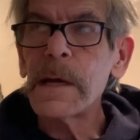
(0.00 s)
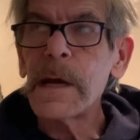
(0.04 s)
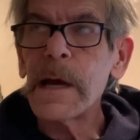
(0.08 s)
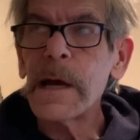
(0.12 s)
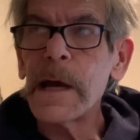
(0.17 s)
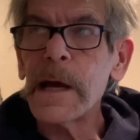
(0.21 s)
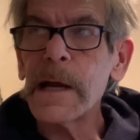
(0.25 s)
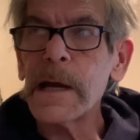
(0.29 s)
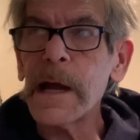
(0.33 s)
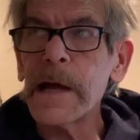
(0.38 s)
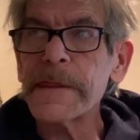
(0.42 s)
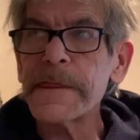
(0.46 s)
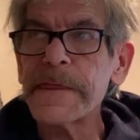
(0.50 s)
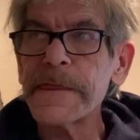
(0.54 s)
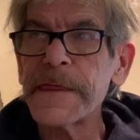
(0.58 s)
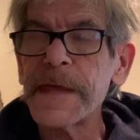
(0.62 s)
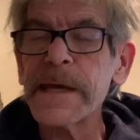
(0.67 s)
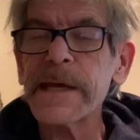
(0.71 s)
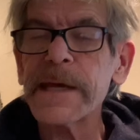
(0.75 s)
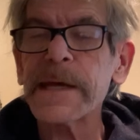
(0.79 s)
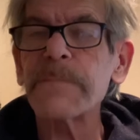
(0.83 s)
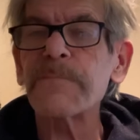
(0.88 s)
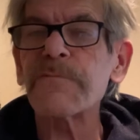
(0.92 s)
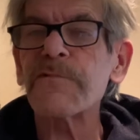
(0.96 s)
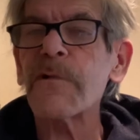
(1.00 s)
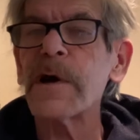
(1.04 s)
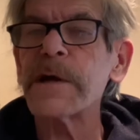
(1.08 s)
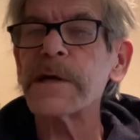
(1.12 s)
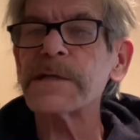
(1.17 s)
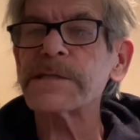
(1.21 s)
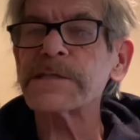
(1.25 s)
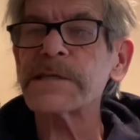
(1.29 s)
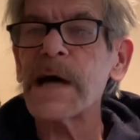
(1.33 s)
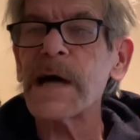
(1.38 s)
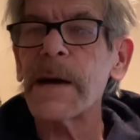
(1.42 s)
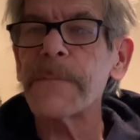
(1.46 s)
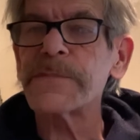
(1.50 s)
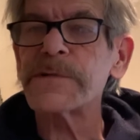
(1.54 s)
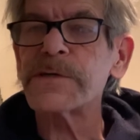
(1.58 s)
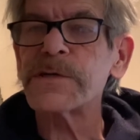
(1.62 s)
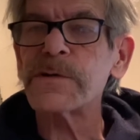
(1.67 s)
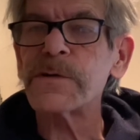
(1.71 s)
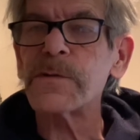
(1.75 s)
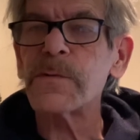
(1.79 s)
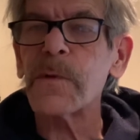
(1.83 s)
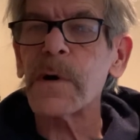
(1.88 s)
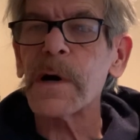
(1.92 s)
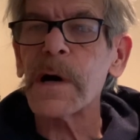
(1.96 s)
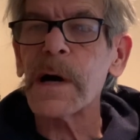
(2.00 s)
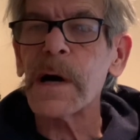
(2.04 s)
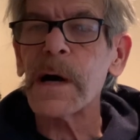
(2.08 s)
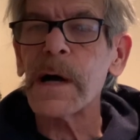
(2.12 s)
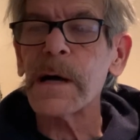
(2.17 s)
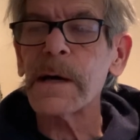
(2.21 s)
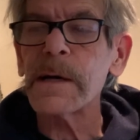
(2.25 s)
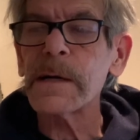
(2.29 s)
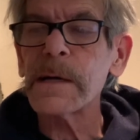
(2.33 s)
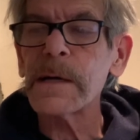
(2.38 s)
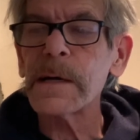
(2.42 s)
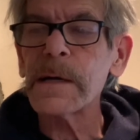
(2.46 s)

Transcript: And I think it brought us up to